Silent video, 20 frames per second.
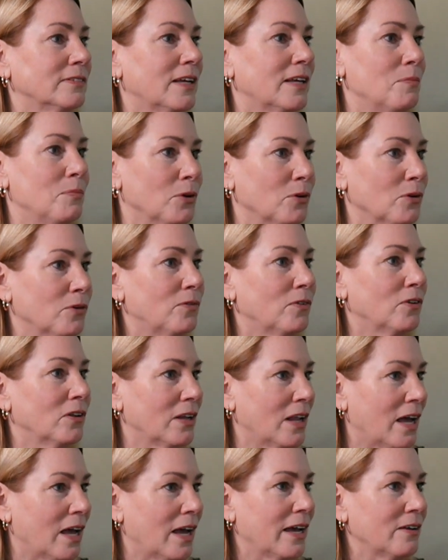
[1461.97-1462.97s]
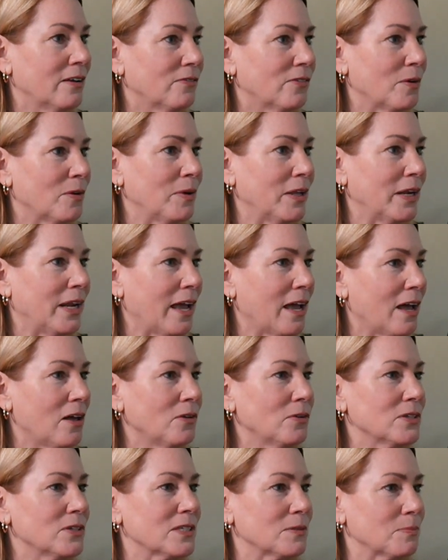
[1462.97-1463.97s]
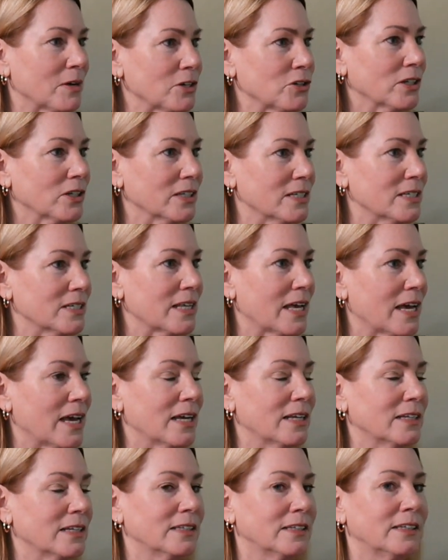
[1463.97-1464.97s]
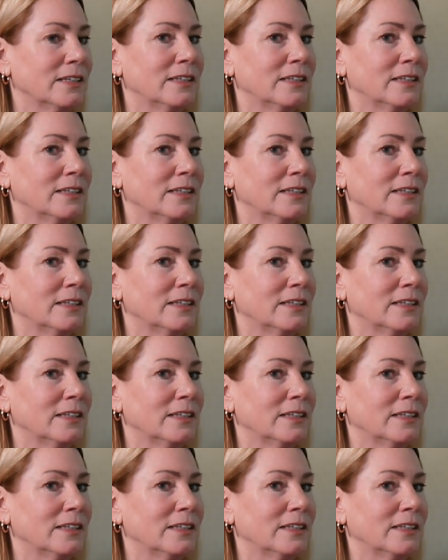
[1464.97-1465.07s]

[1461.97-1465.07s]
a beautiful life, how special is that?